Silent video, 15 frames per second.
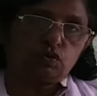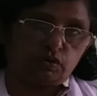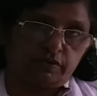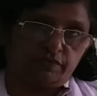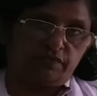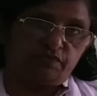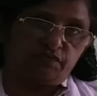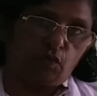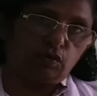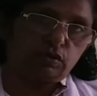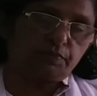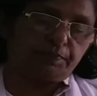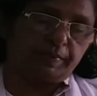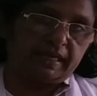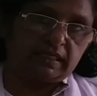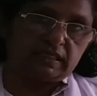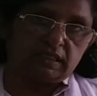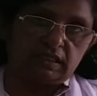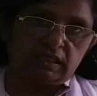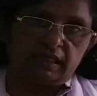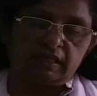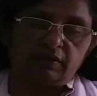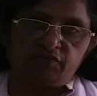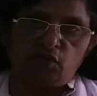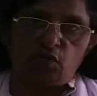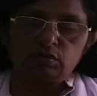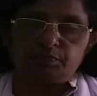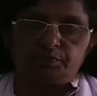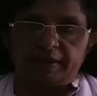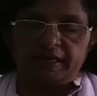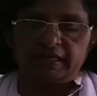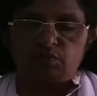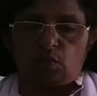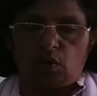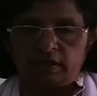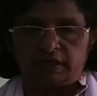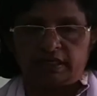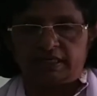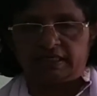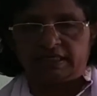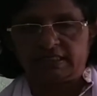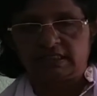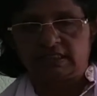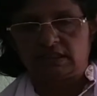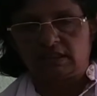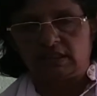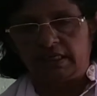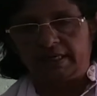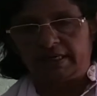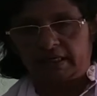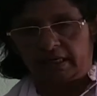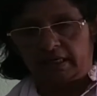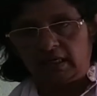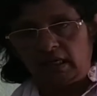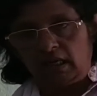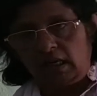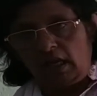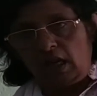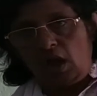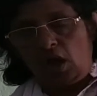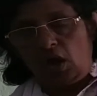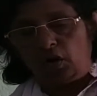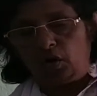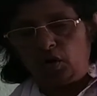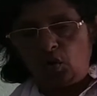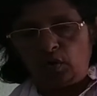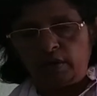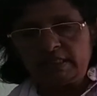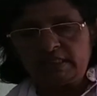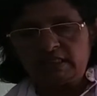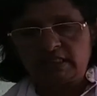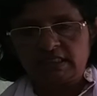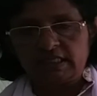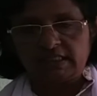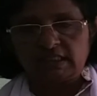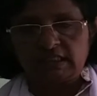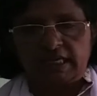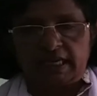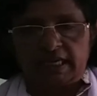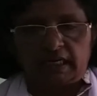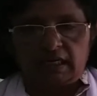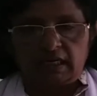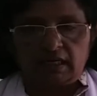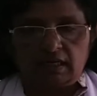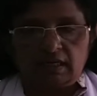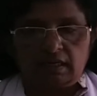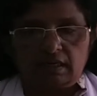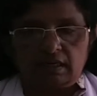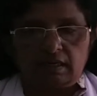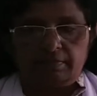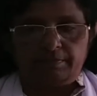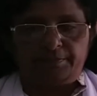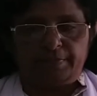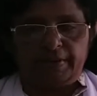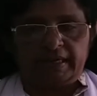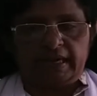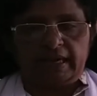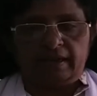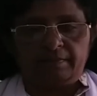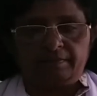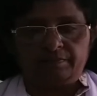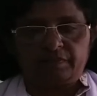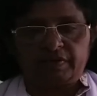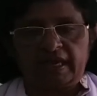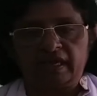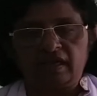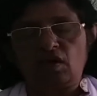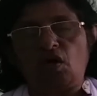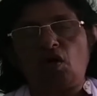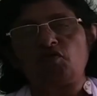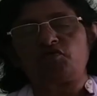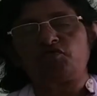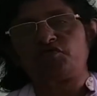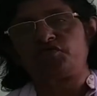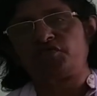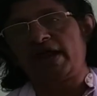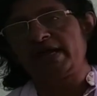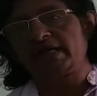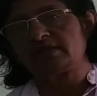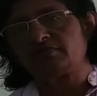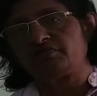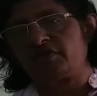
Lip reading: to the fourth page. In the fourth page, what it is written? Louis XVI became king of France